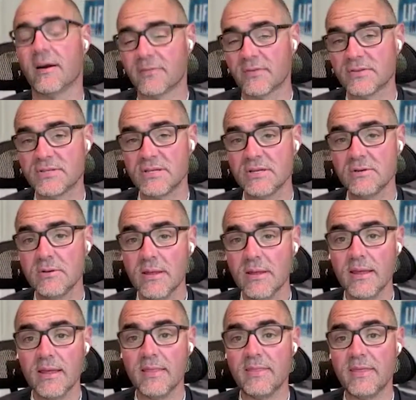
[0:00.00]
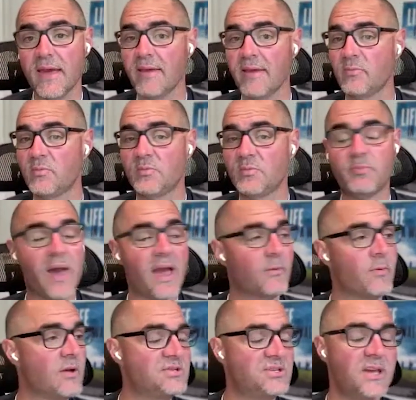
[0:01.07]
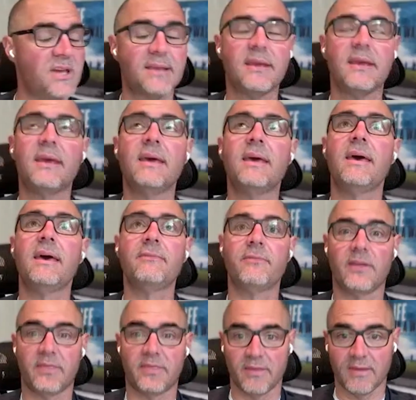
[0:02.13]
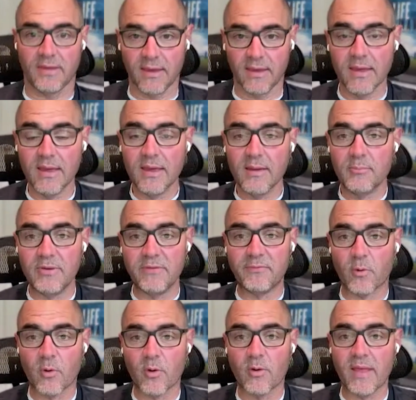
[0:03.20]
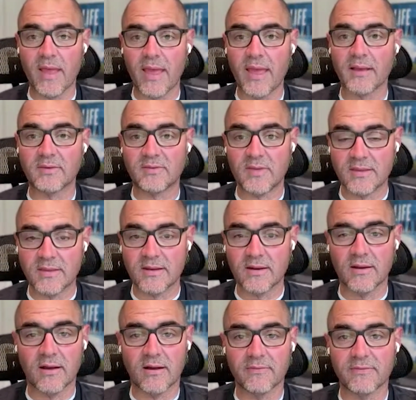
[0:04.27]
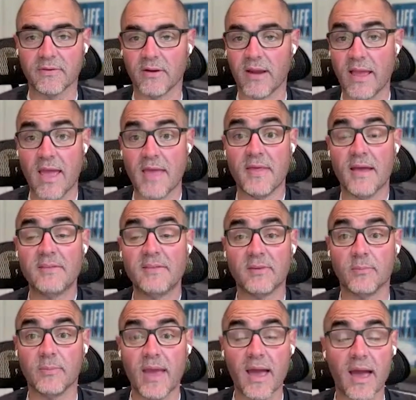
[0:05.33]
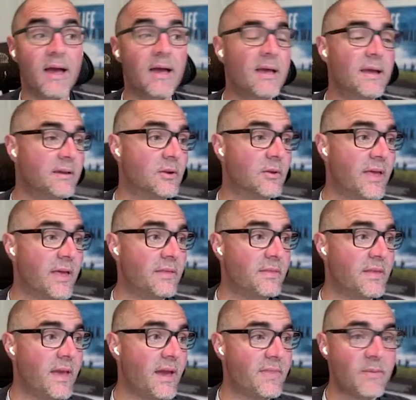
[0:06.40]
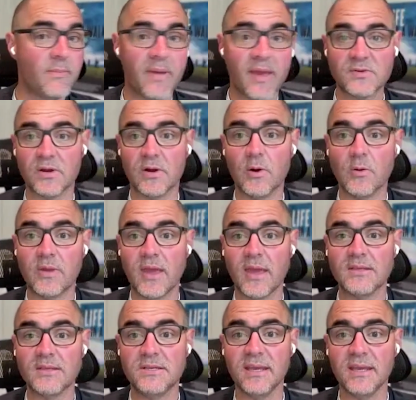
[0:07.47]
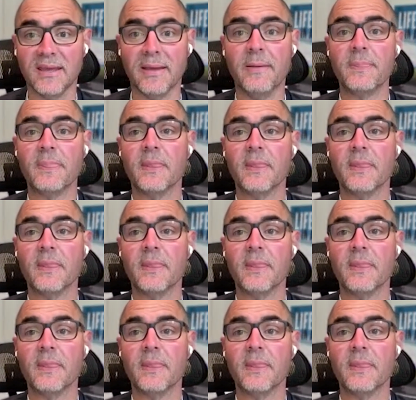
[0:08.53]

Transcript: offered you, they background checked everything before they extended an offer. And then some, they had the mantra, OKG.